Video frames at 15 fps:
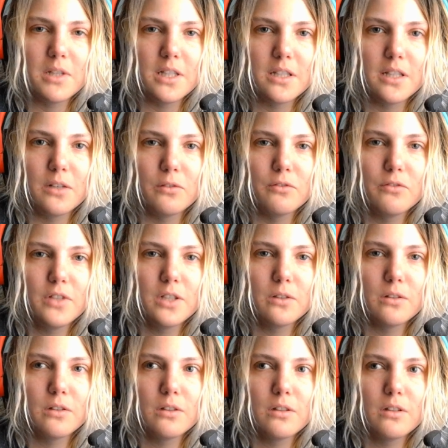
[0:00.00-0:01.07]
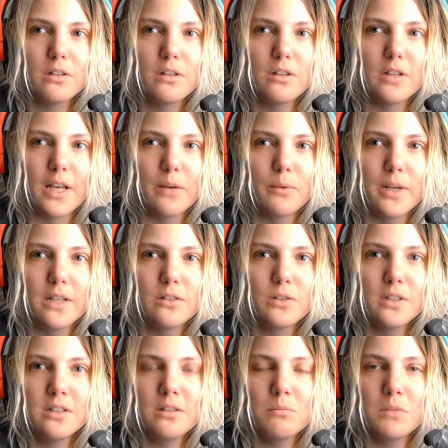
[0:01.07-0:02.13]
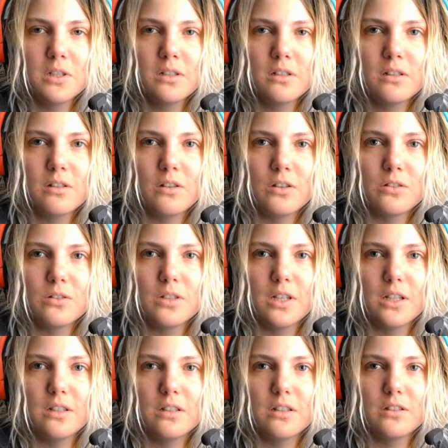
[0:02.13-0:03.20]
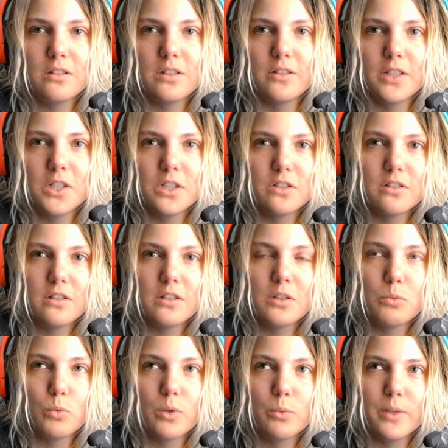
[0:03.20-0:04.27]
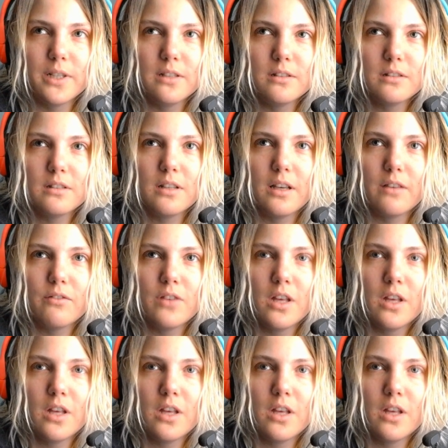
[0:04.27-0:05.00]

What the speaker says: that they don't feel that way. So that's something to also take into consideration, is in what ways have,